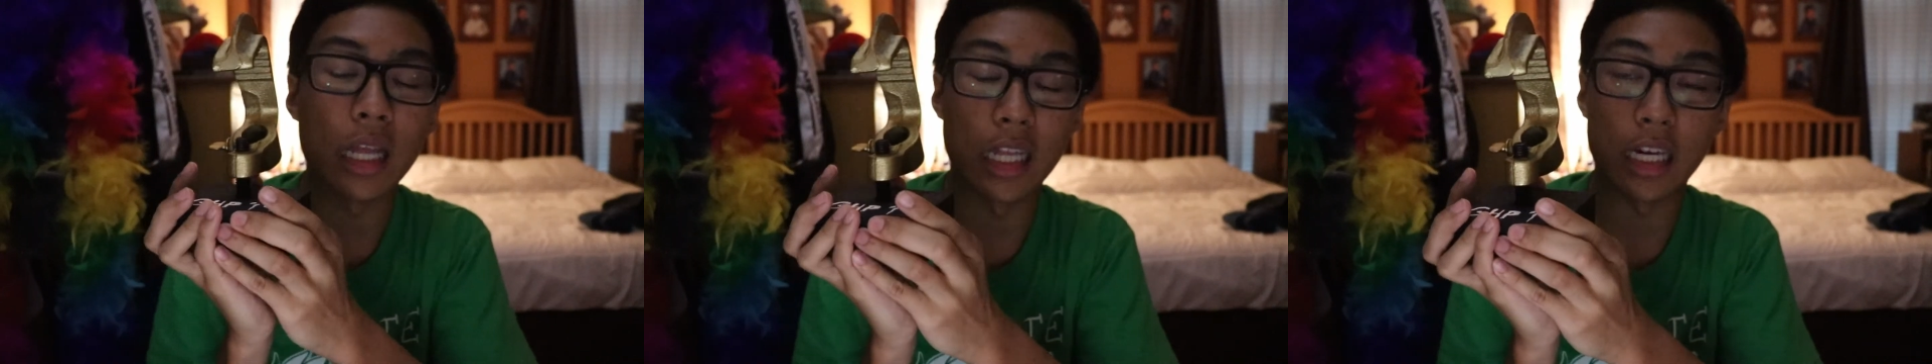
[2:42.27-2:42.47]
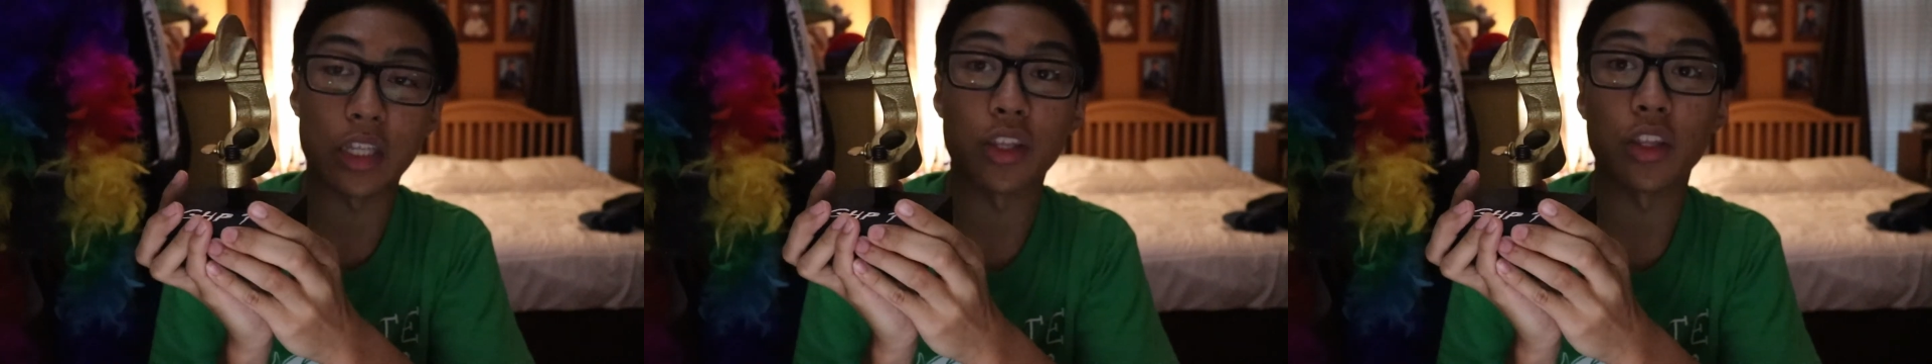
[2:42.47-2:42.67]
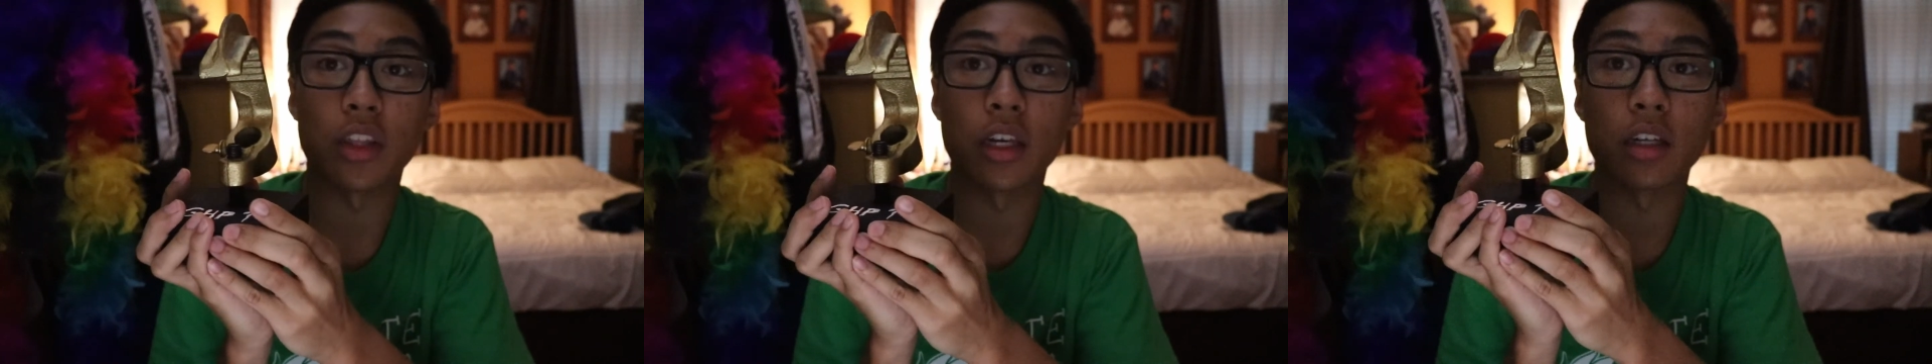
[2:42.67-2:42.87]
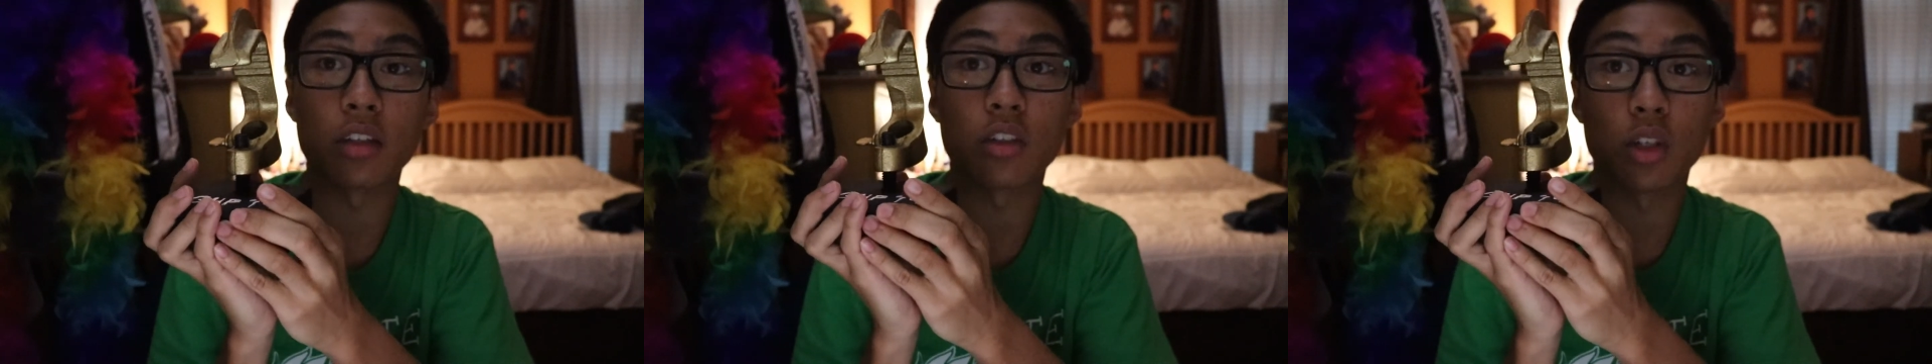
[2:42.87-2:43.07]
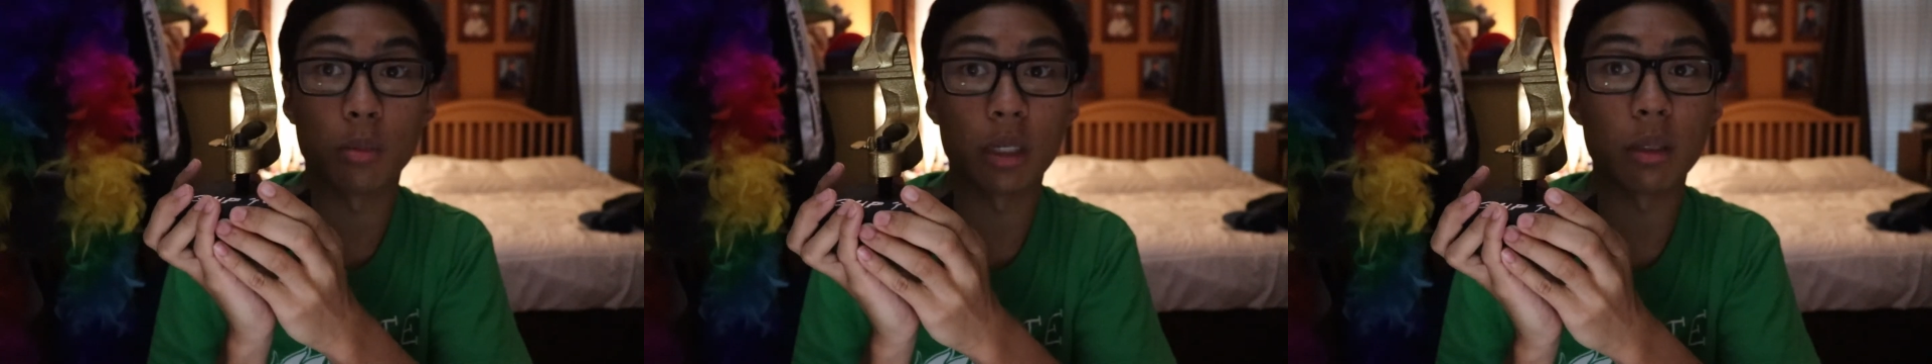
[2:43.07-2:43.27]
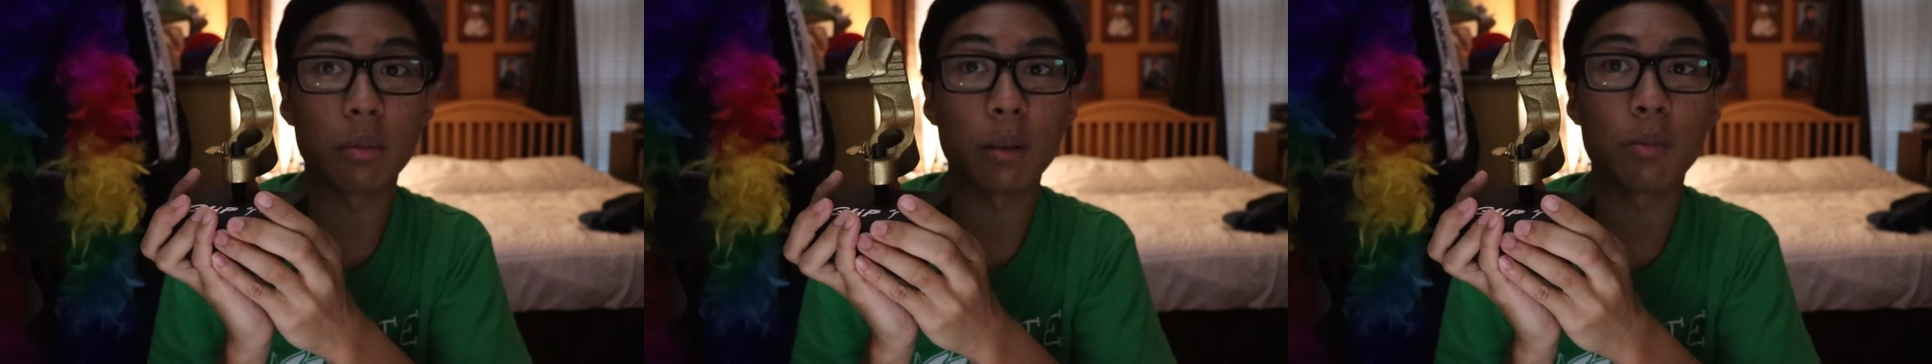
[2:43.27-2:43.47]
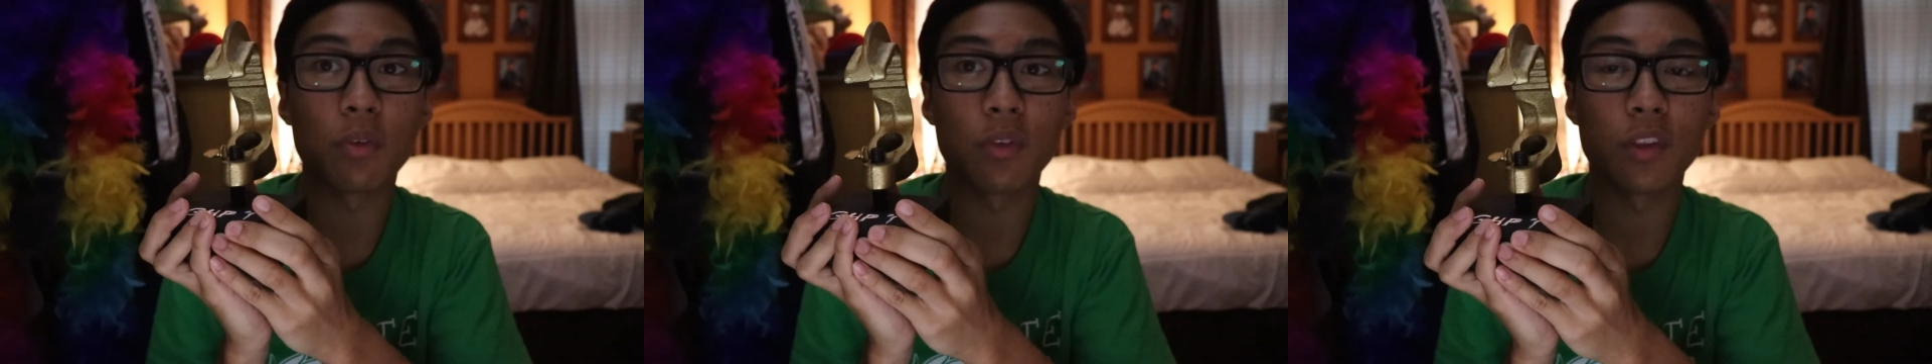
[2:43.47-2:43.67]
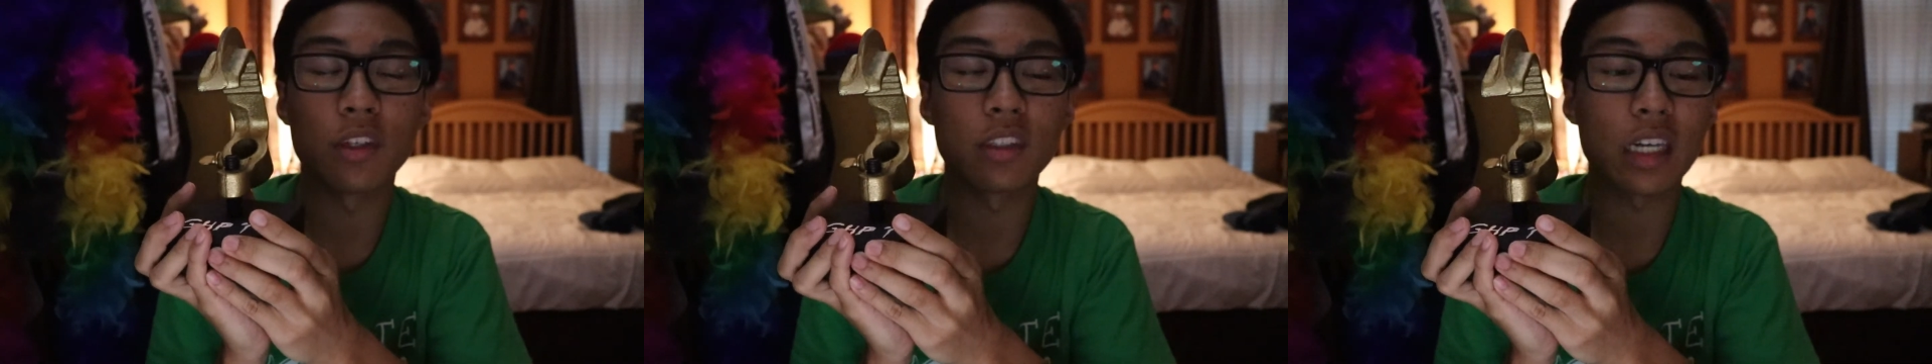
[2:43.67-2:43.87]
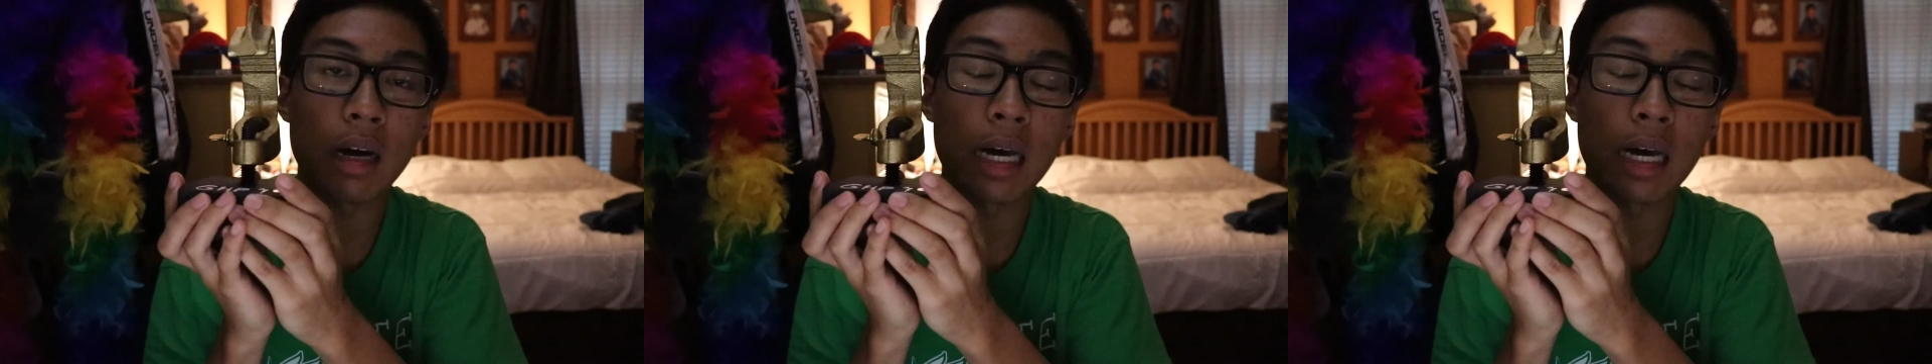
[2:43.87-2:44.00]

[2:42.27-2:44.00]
I'd like to thank so many people for this.